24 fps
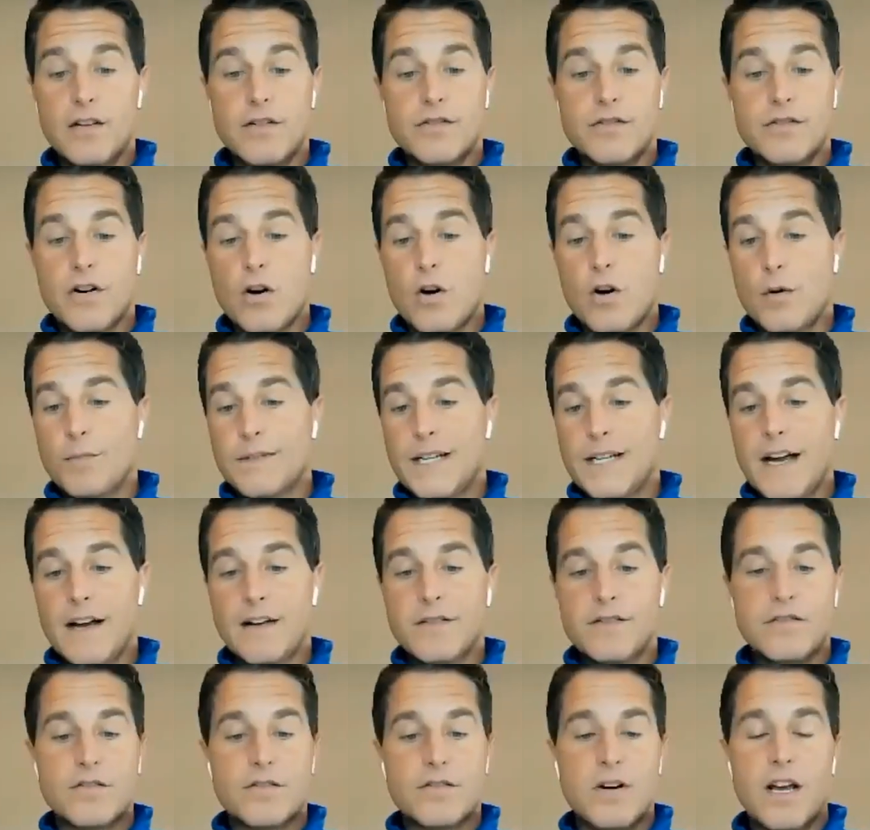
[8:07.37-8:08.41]
Here's your
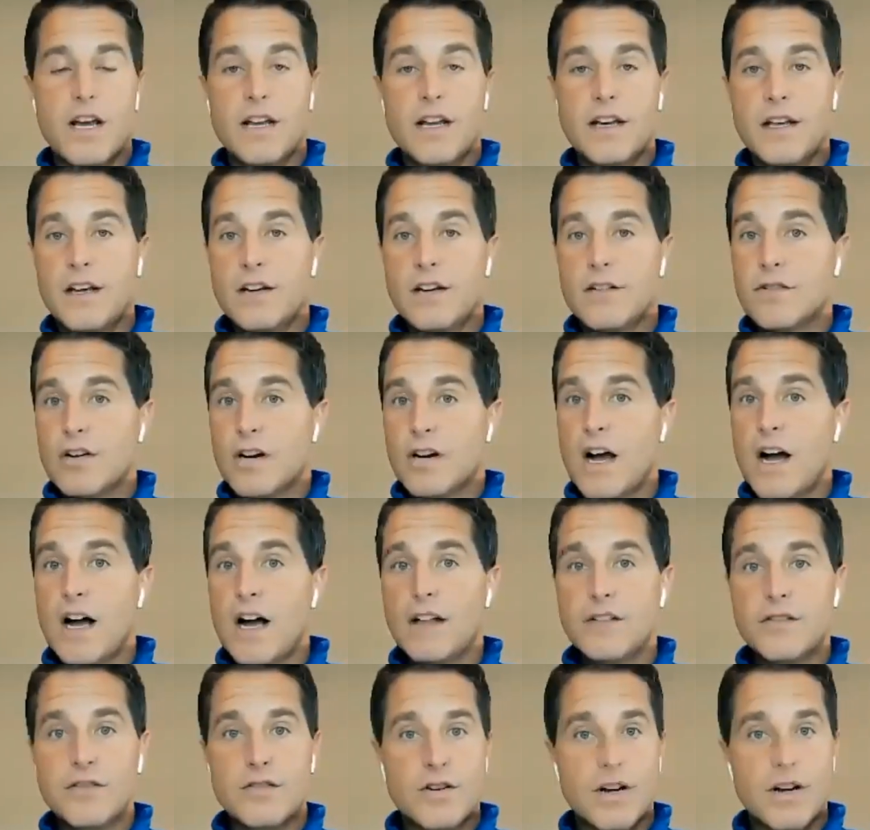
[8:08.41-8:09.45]
hometown strand, here's your
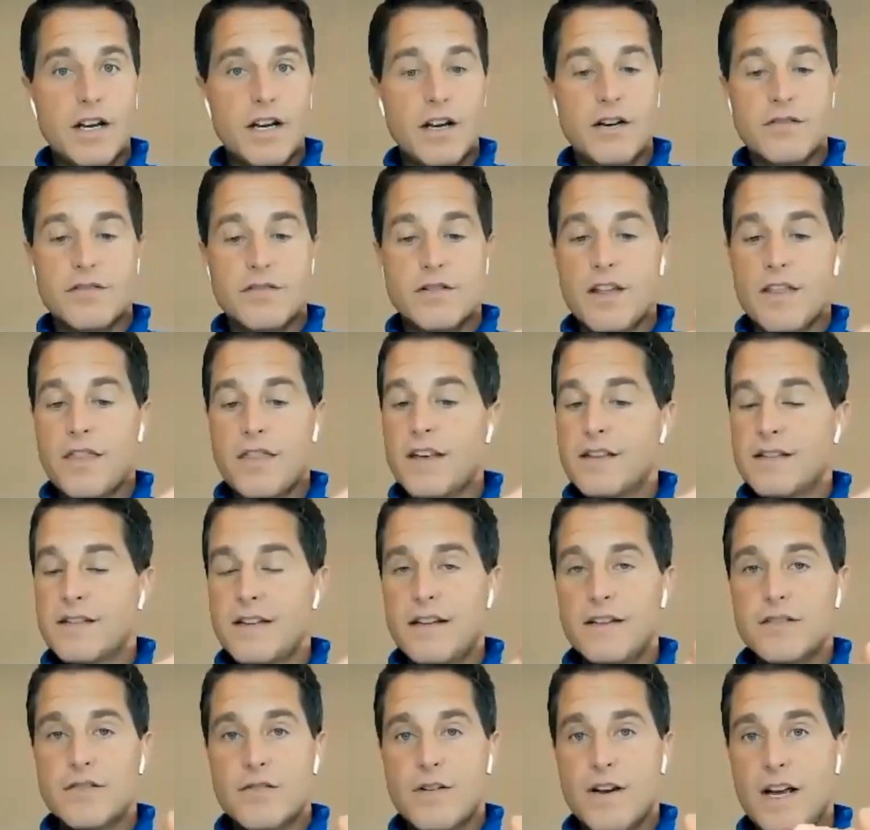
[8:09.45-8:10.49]
college strand, here's your
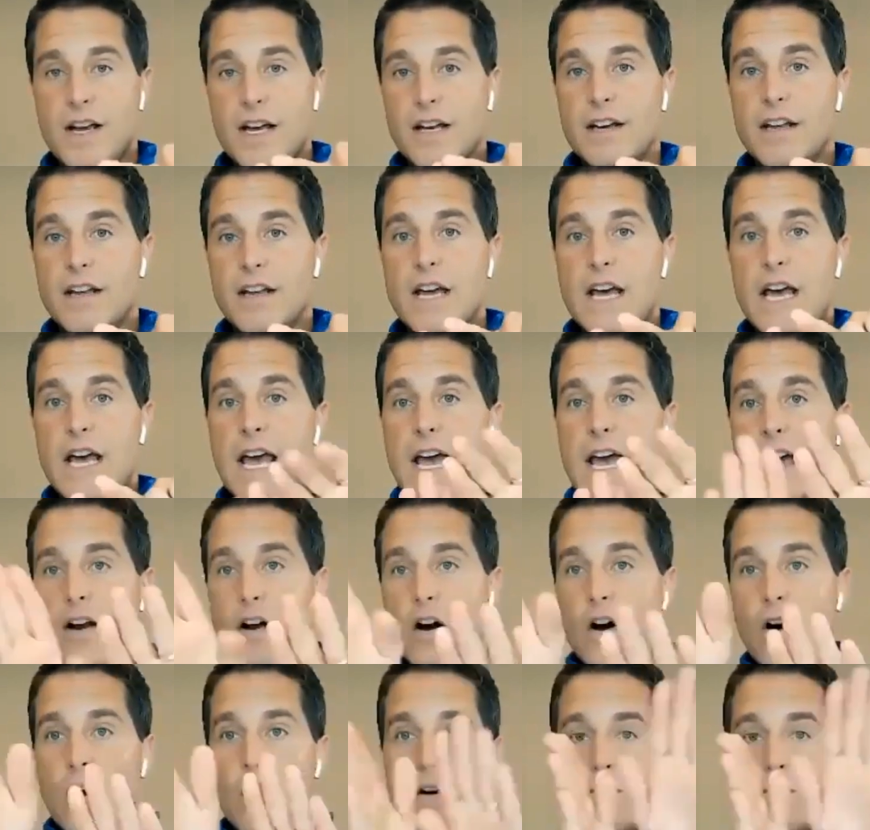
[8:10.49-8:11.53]
ethnicity strand, and
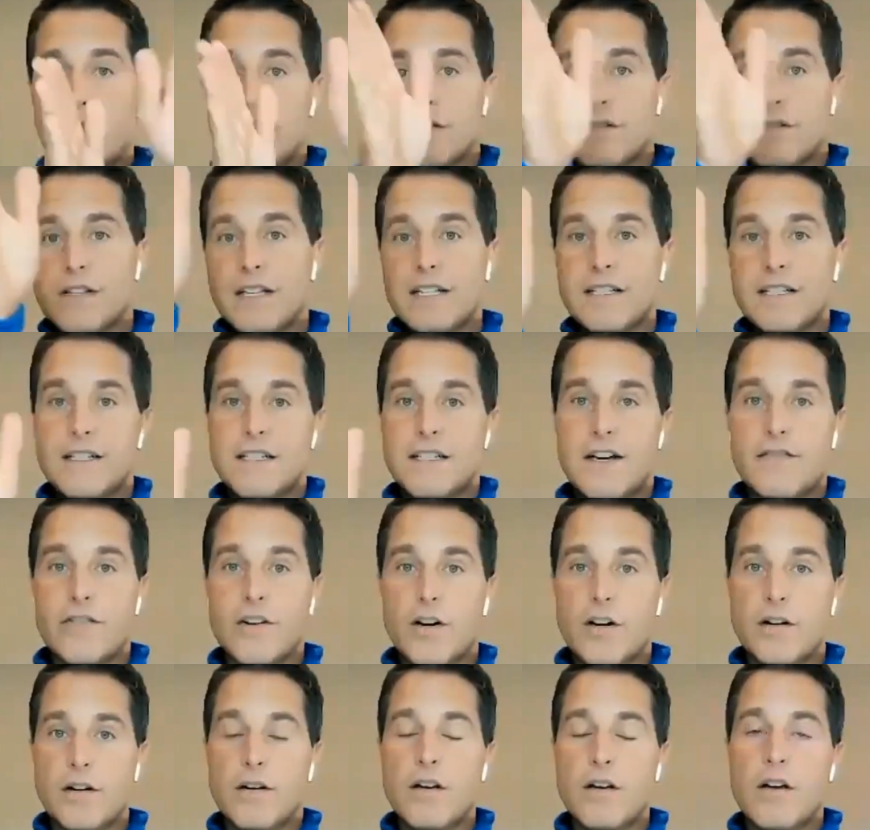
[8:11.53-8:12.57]
all those lead to
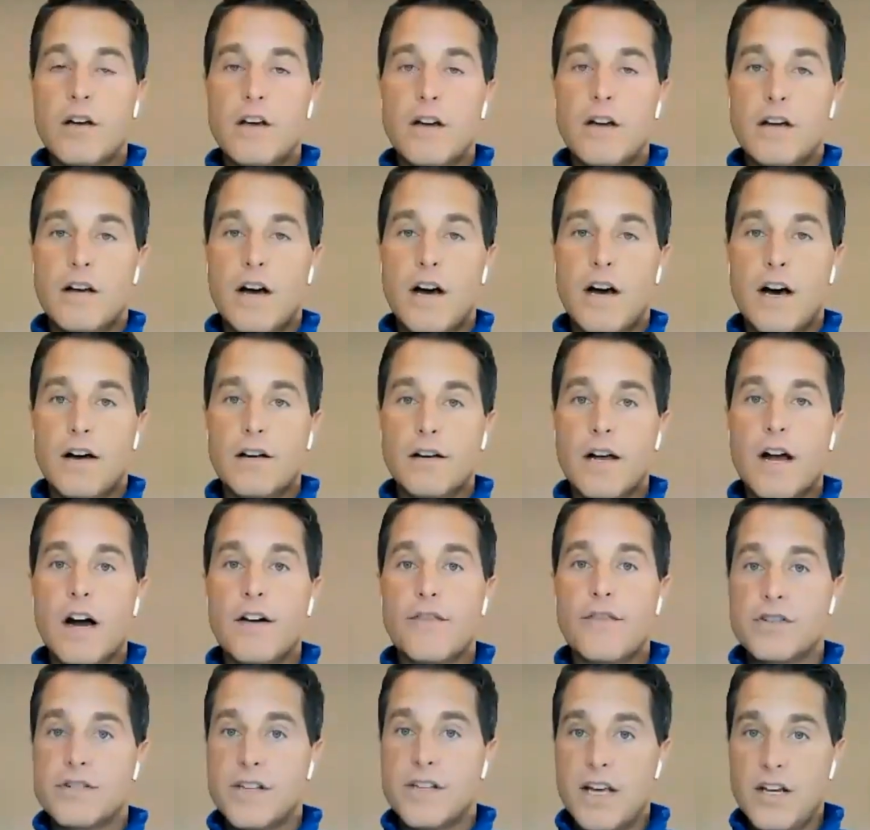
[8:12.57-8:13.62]
different
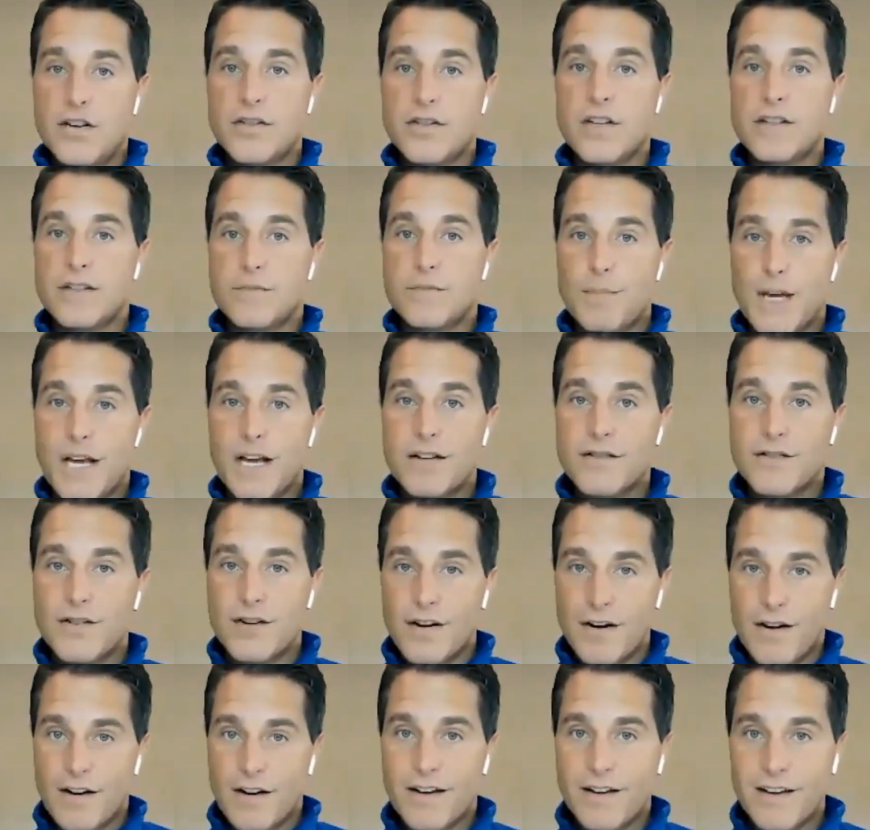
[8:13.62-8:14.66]
conversations, because
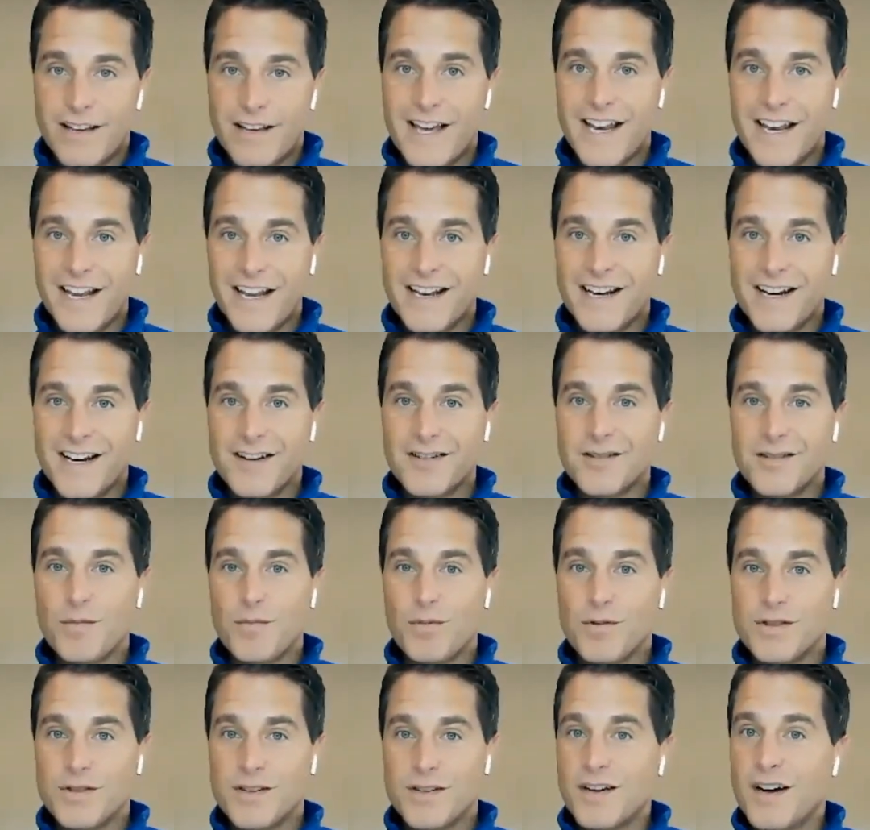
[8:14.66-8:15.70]
you're getting an additional
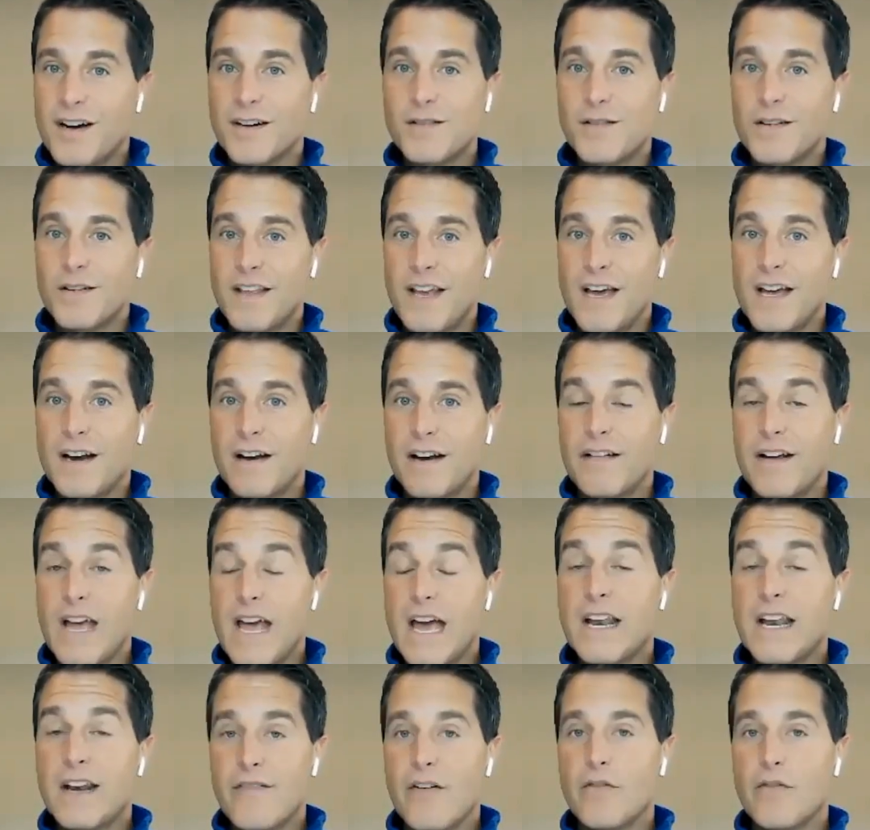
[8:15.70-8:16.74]
person to talk to at the
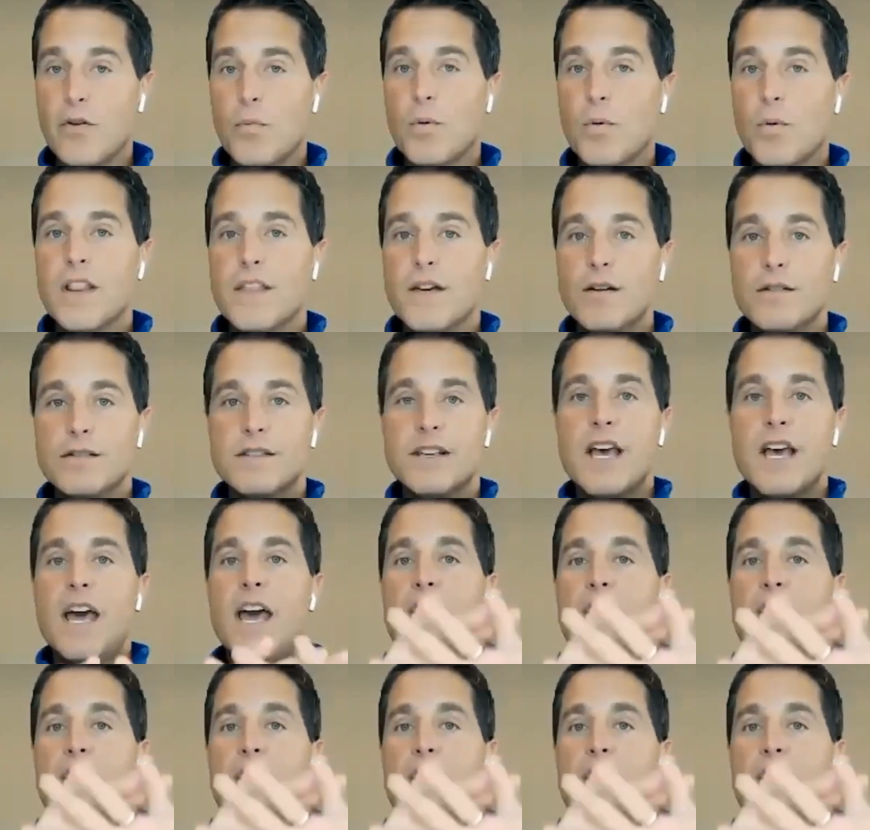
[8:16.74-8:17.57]
end of every one of those,